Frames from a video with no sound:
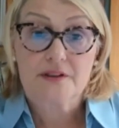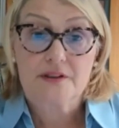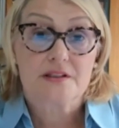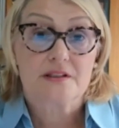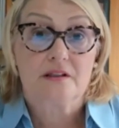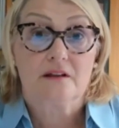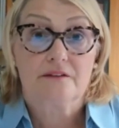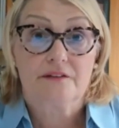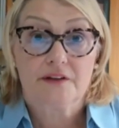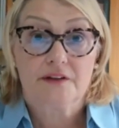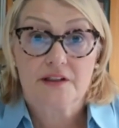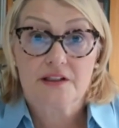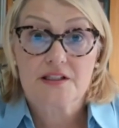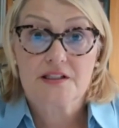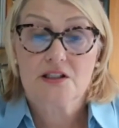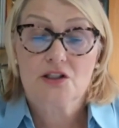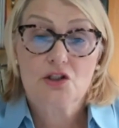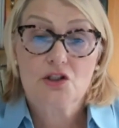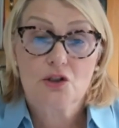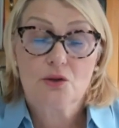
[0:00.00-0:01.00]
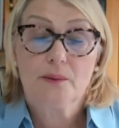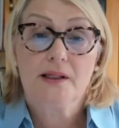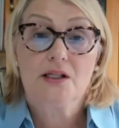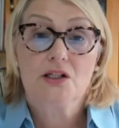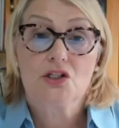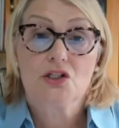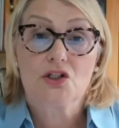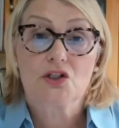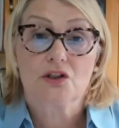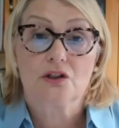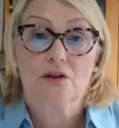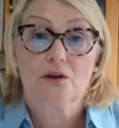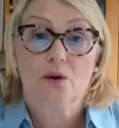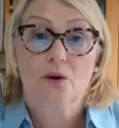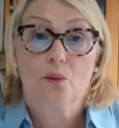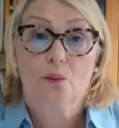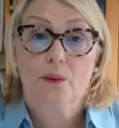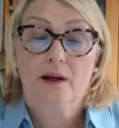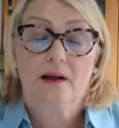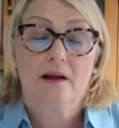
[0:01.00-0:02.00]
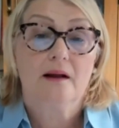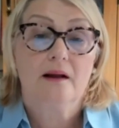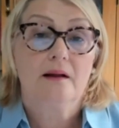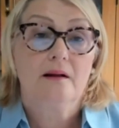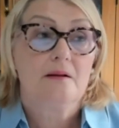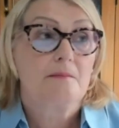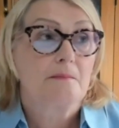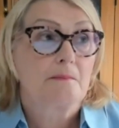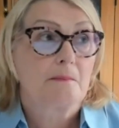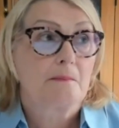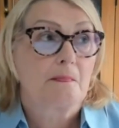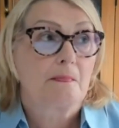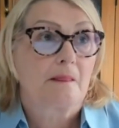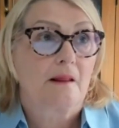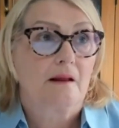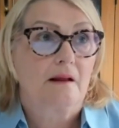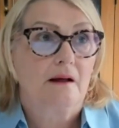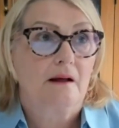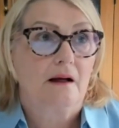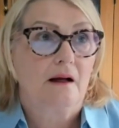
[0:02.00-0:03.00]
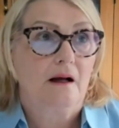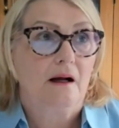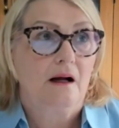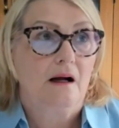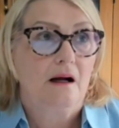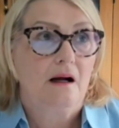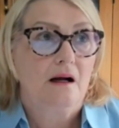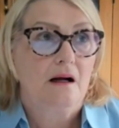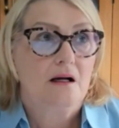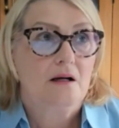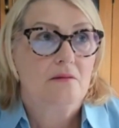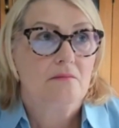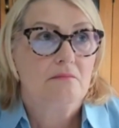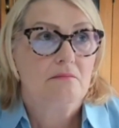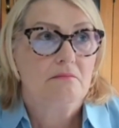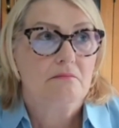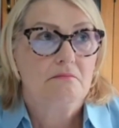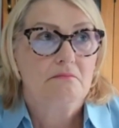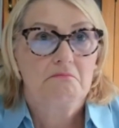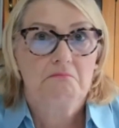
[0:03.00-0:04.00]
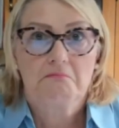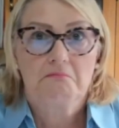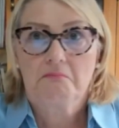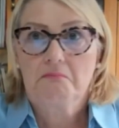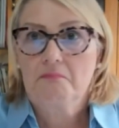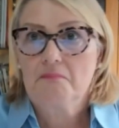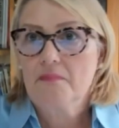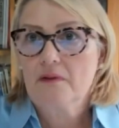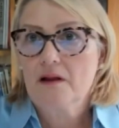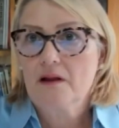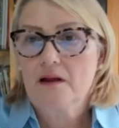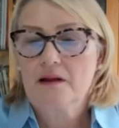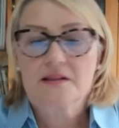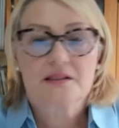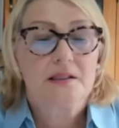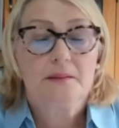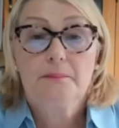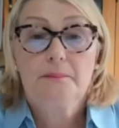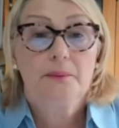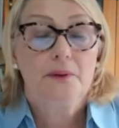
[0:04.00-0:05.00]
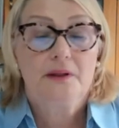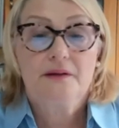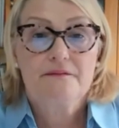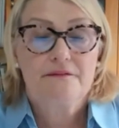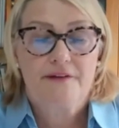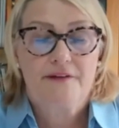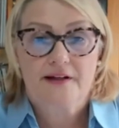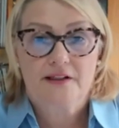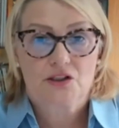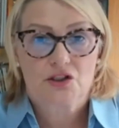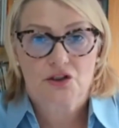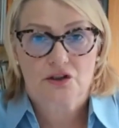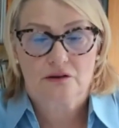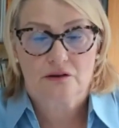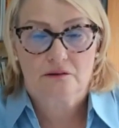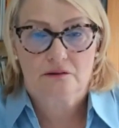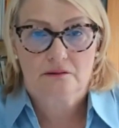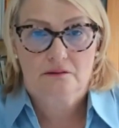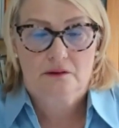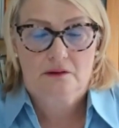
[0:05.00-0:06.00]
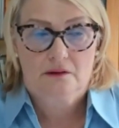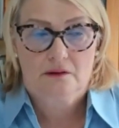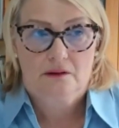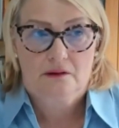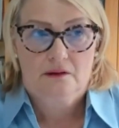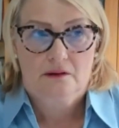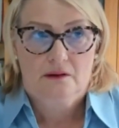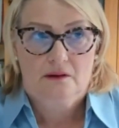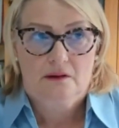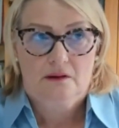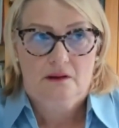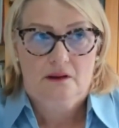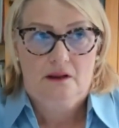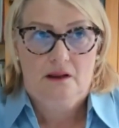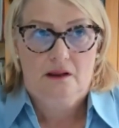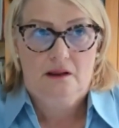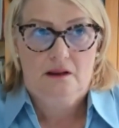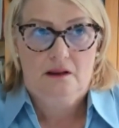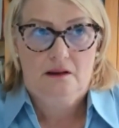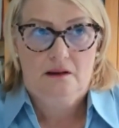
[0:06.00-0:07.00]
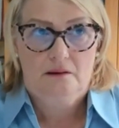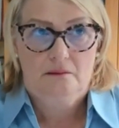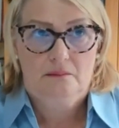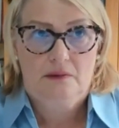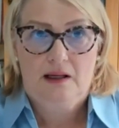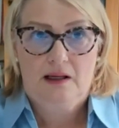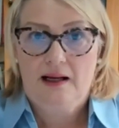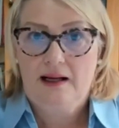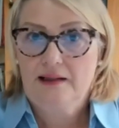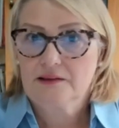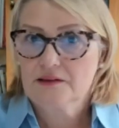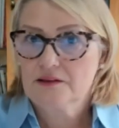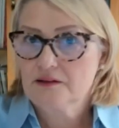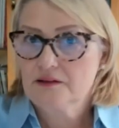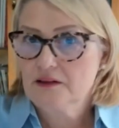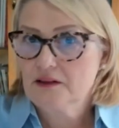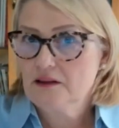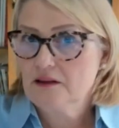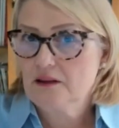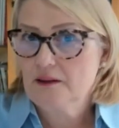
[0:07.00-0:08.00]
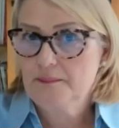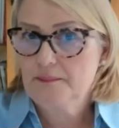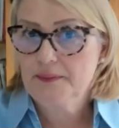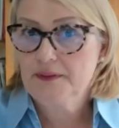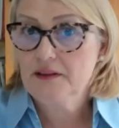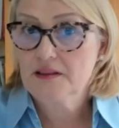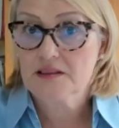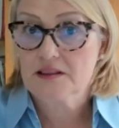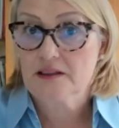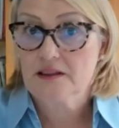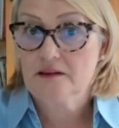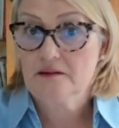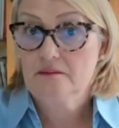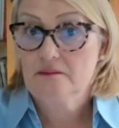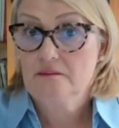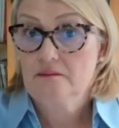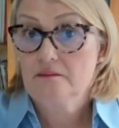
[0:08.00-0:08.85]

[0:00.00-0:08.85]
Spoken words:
herself in a situation where a simple infection had the ability